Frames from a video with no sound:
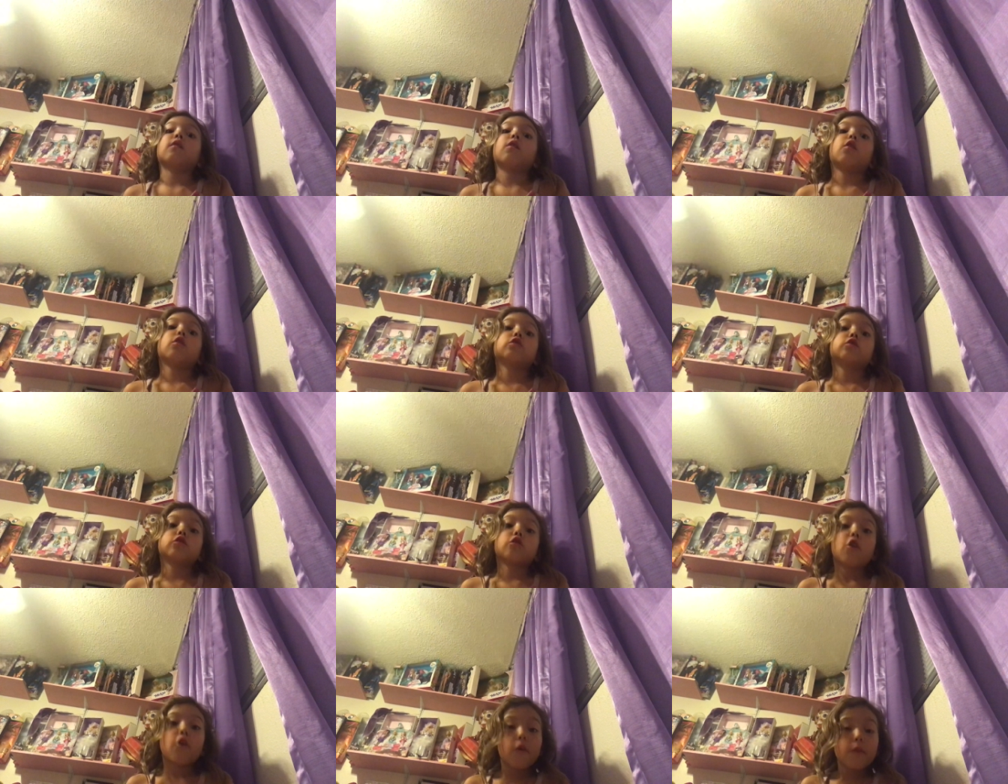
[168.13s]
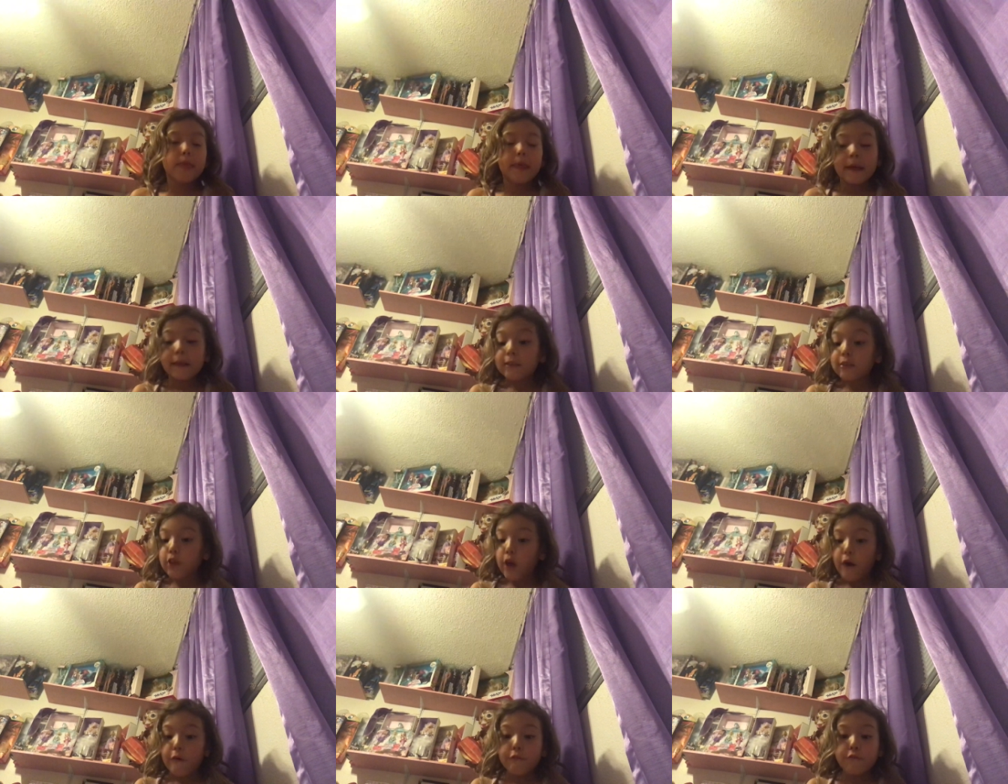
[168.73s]
Also, they
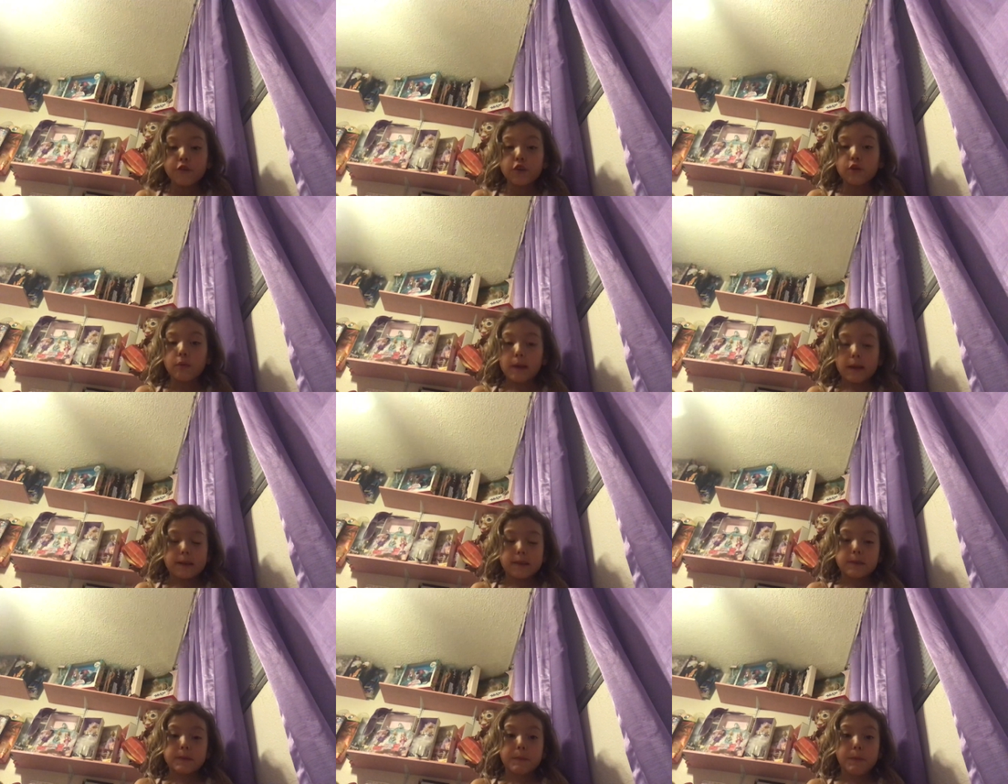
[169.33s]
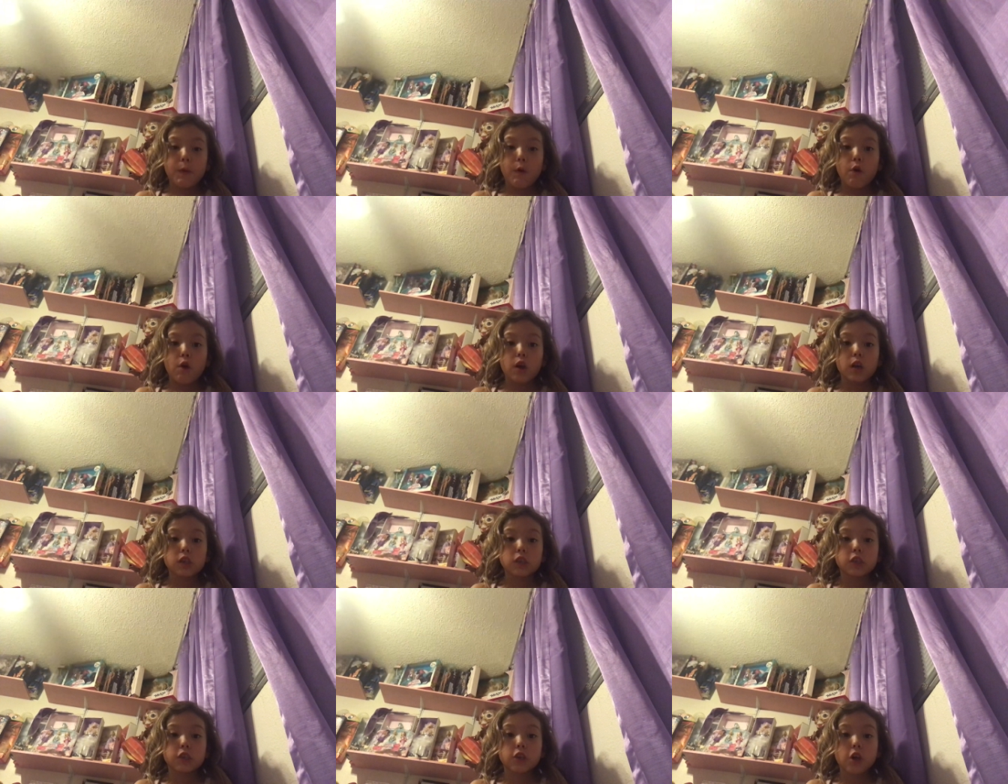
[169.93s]
love to
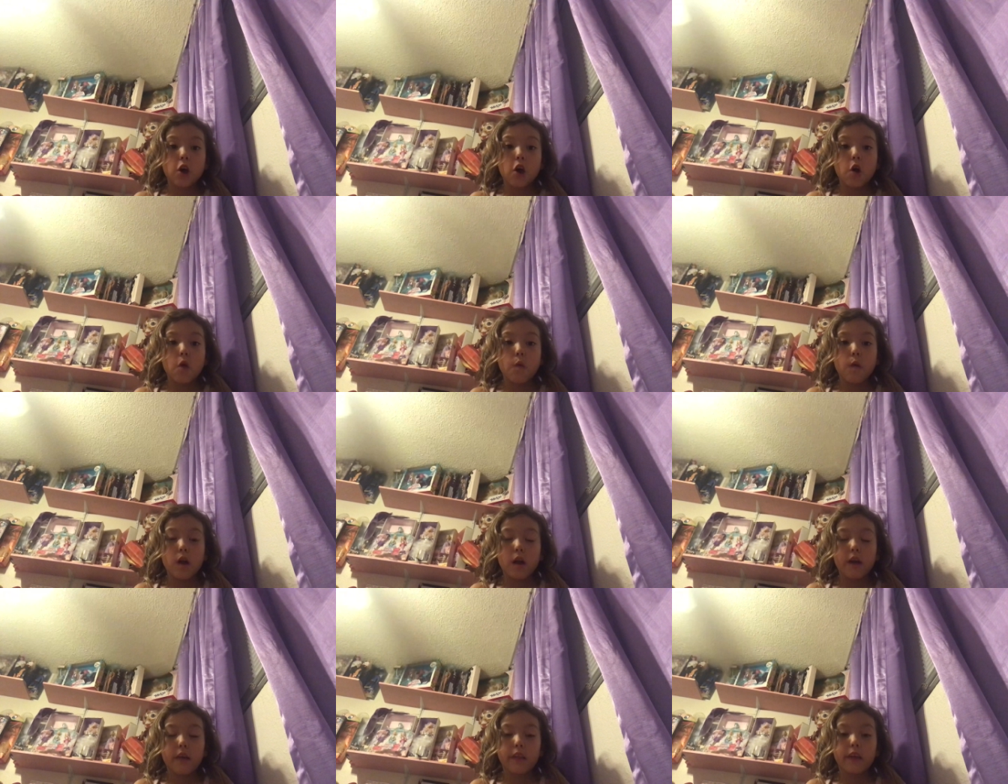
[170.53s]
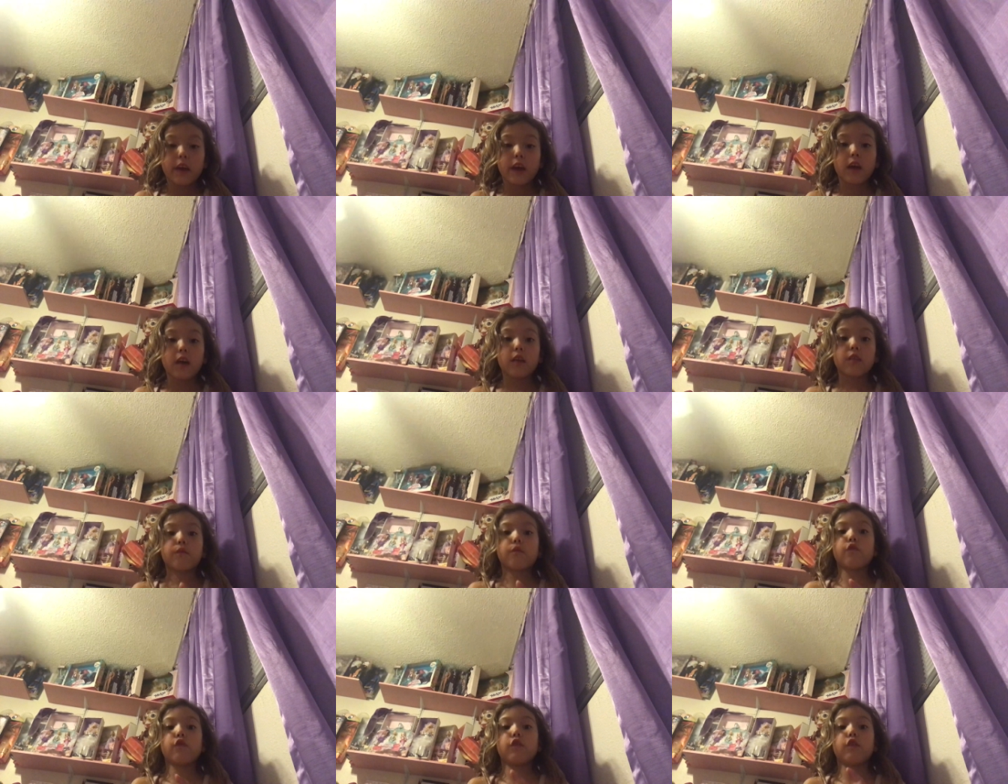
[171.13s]
explore, so
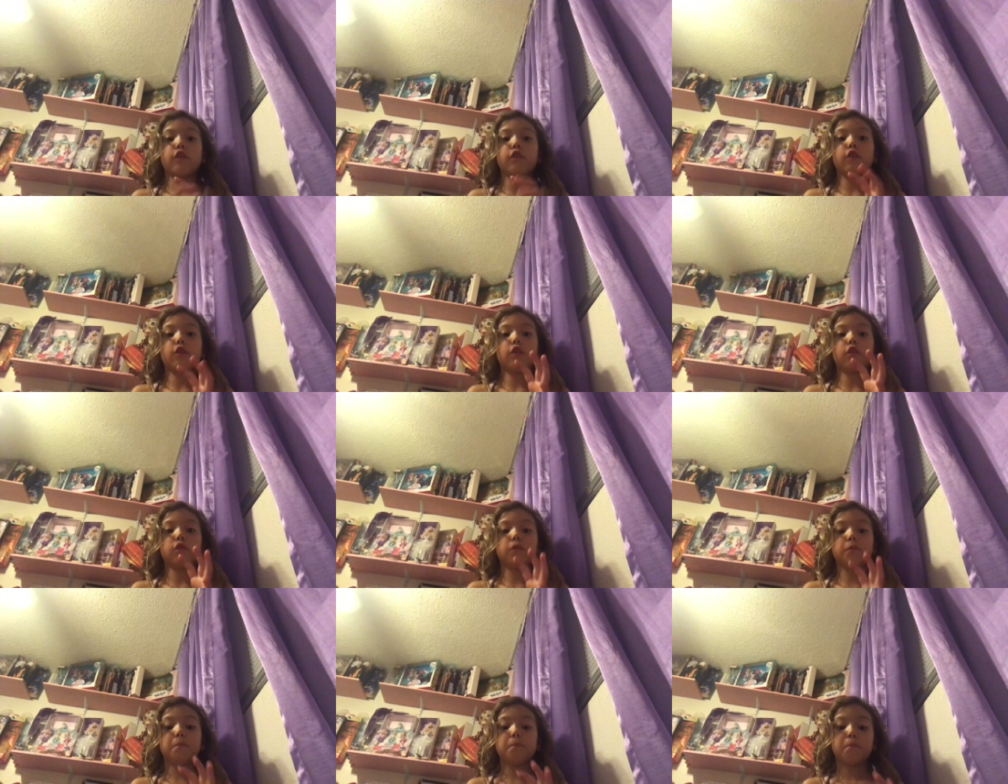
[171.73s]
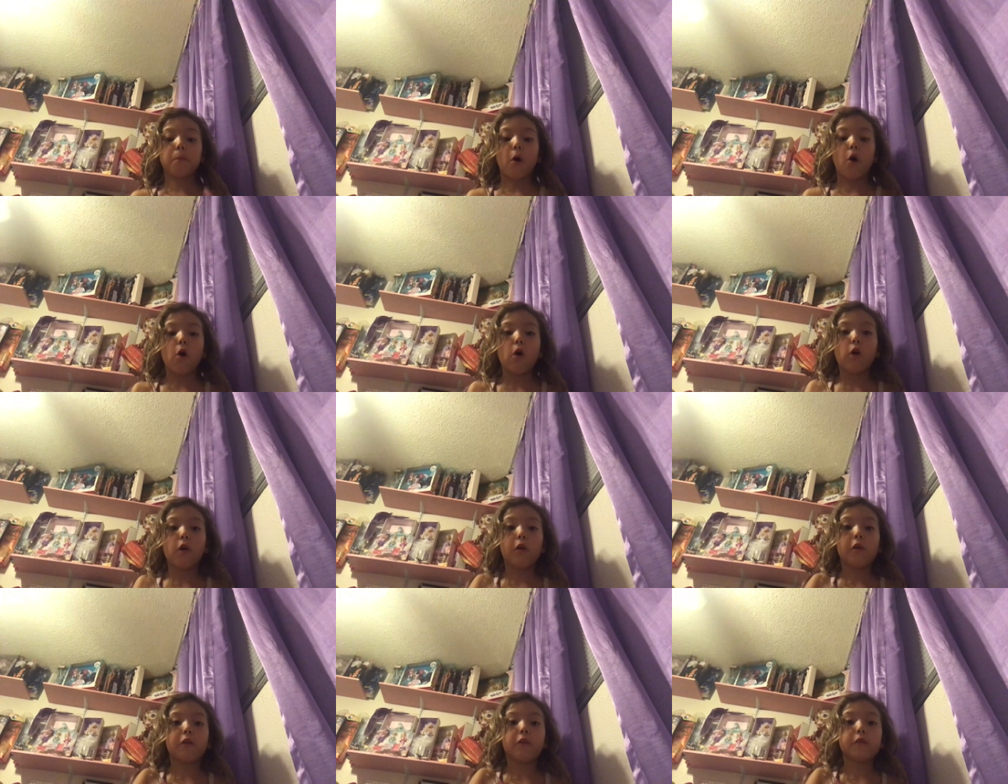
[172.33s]
get one of those
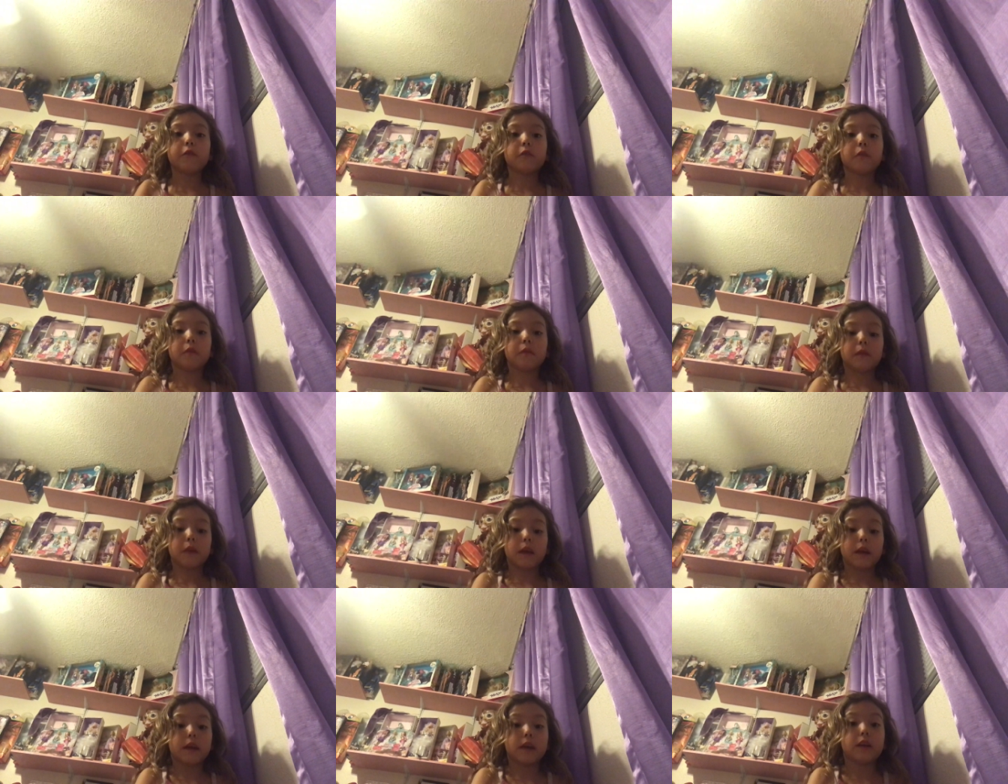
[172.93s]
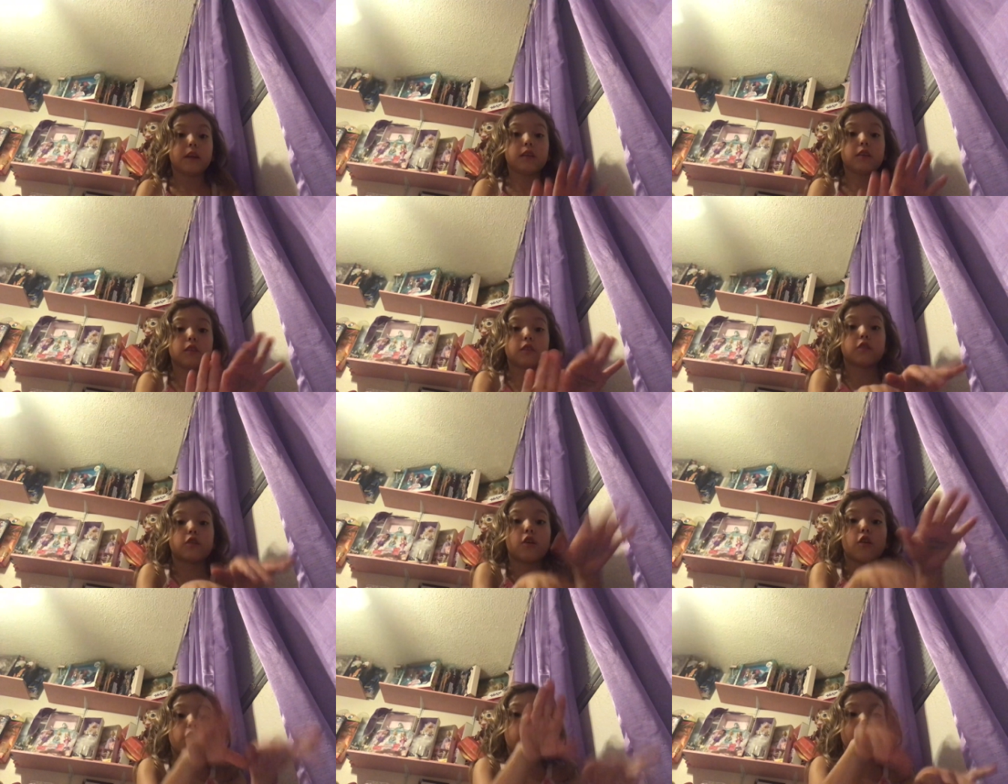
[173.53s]
balls and they can
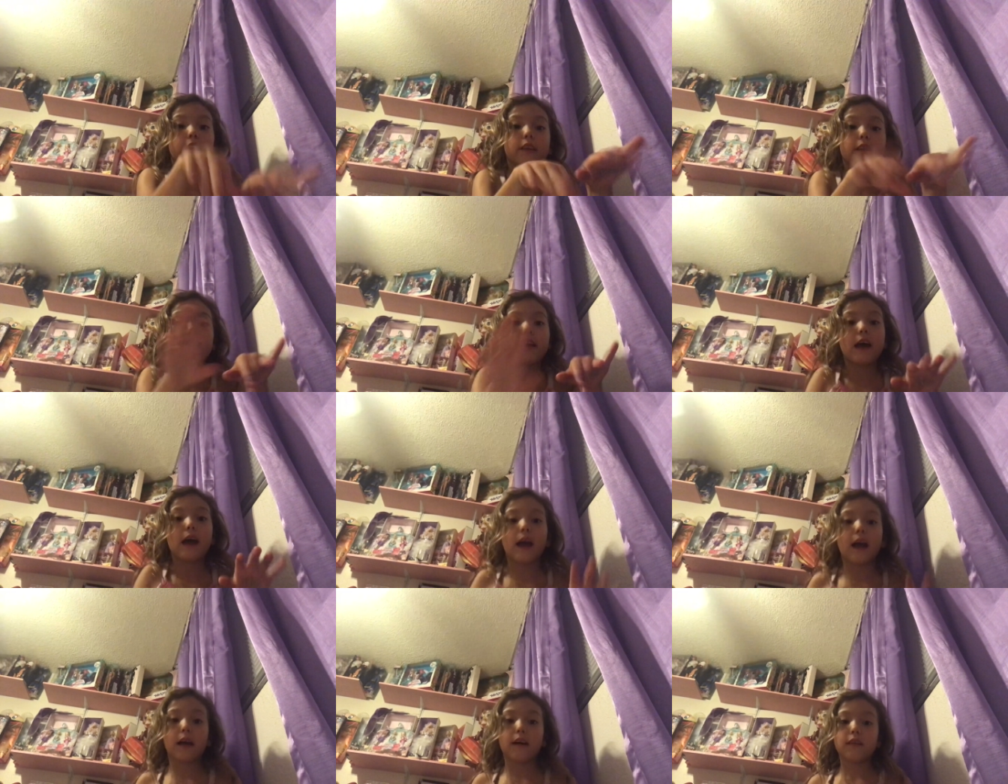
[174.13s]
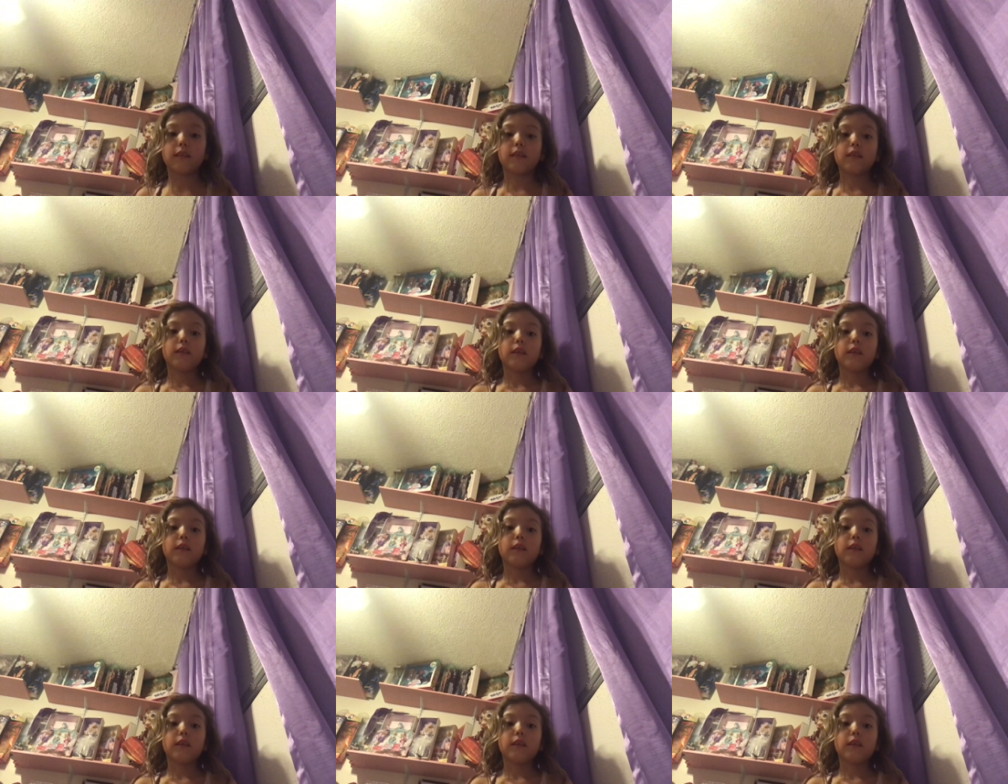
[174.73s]
just go like that.